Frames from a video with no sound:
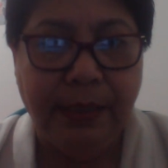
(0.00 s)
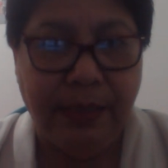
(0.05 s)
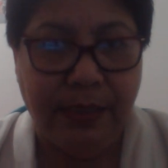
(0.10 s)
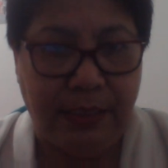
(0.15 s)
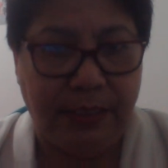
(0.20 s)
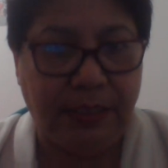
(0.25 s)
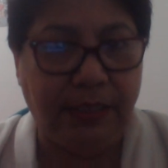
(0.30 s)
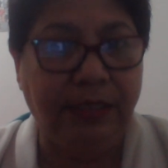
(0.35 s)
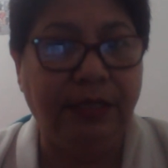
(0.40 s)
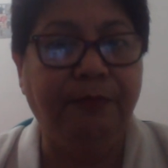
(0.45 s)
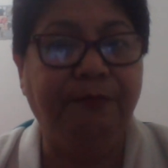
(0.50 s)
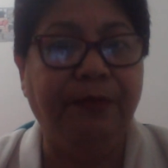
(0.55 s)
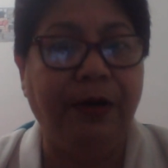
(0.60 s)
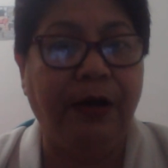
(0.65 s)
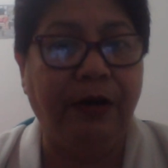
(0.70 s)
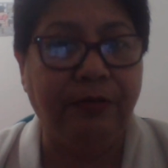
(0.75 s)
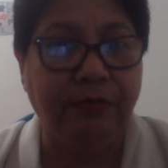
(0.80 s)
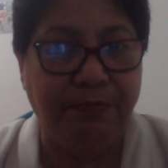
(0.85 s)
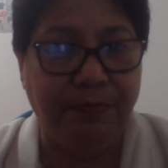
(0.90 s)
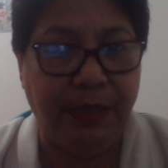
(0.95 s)
He said he
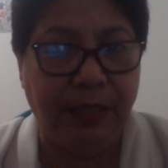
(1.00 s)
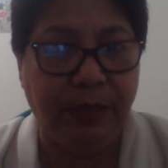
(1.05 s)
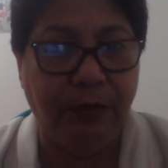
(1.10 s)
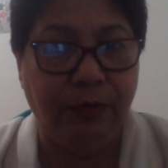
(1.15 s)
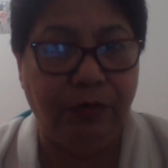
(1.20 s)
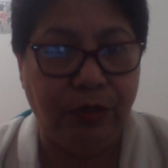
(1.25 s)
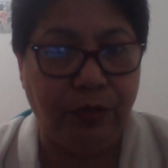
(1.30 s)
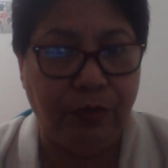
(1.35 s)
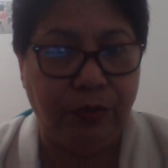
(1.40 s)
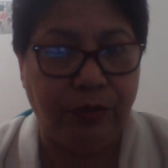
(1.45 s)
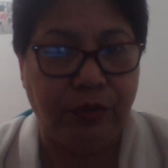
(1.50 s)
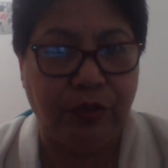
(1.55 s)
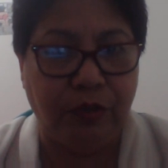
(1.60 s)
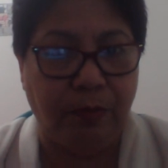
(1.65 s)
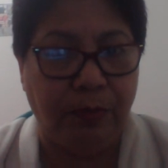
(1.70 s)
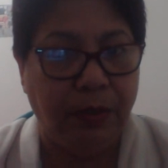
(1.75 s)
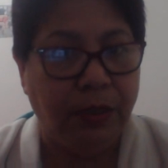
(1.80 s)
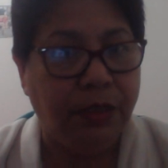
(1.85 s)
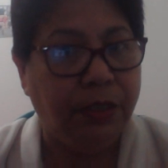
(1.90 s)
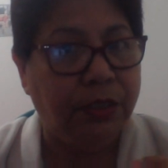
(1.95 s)
found me on
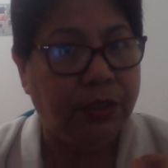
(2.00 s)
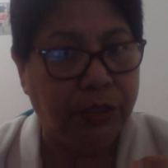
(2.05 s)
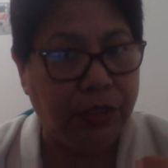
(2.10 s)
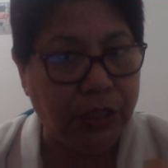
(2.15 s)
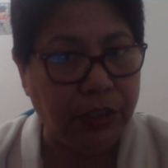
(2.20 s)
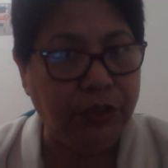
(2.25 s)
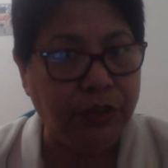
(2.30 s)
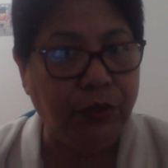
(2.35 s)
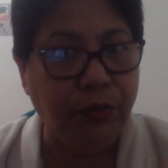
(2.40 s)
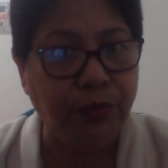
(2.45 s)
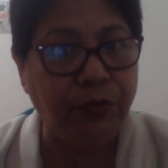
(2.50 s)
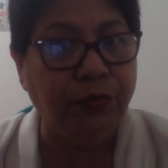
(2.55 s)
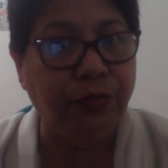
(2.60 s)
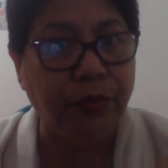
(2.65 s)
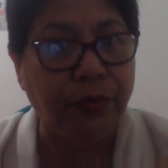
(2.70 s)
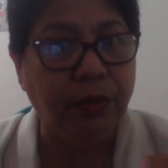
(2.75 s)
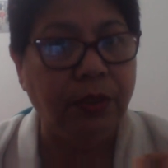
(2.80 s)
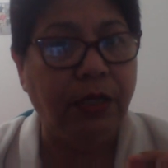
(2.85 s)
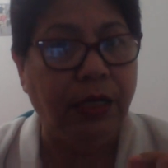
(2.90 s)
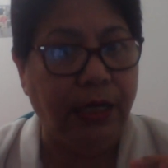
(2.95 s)
YouTube. Did
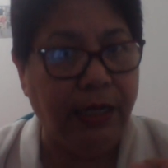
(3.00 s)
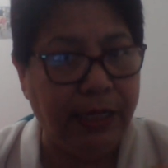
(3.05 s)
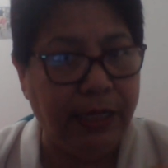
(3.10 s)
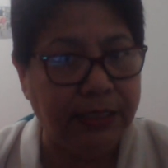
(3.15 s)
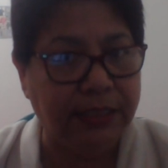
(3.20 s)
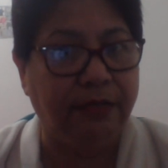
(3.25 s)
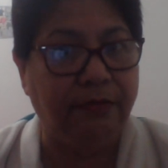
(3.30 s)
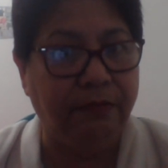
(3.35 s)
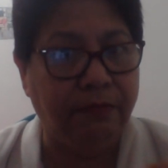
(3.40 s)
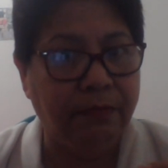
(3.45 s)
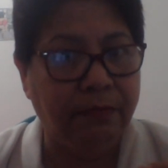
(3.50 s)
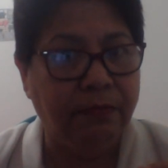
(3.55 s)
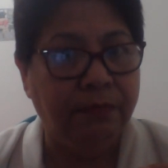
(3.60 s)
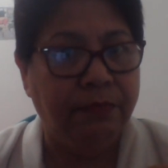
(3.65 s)
you listen